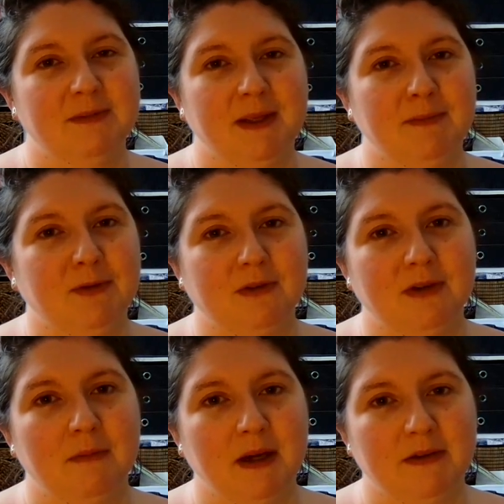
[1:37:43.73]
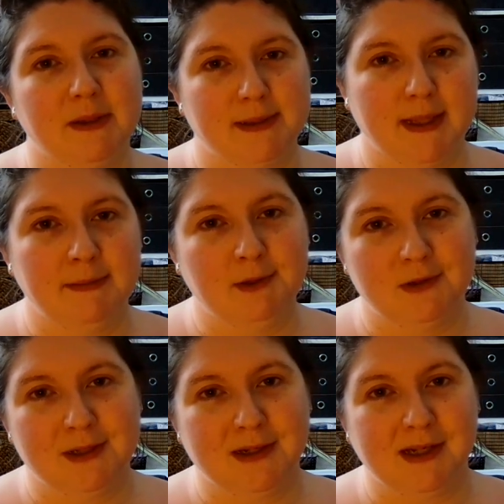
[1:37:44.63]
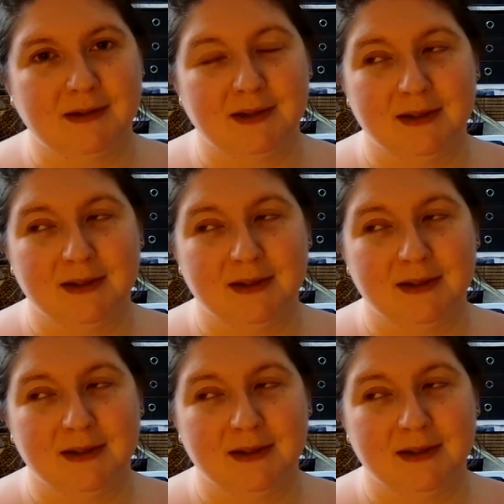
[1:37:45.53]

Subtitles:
to people about things that I'm interested in,